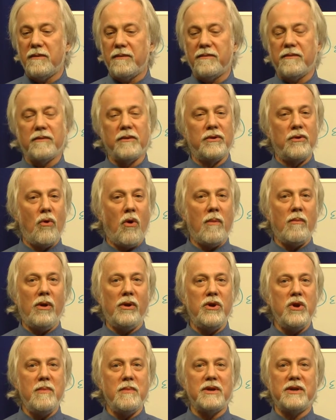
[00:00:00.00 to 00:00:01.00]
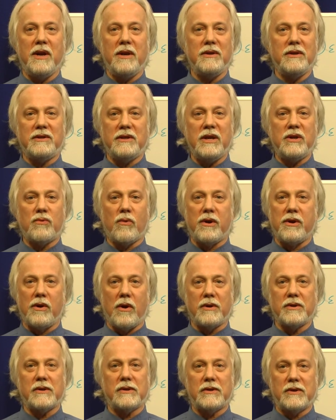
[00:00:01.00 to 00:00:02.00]
of normal human tendency toward
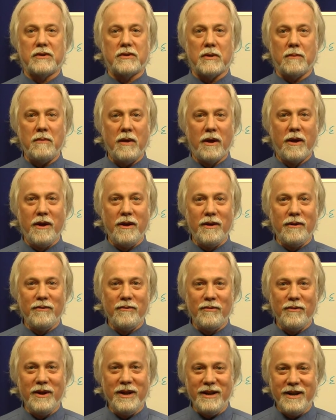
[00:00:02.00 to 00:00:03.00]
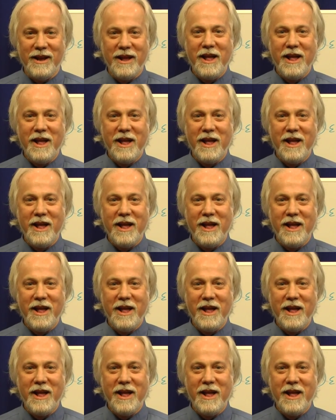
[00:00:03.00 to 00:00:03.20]
narcissism, right?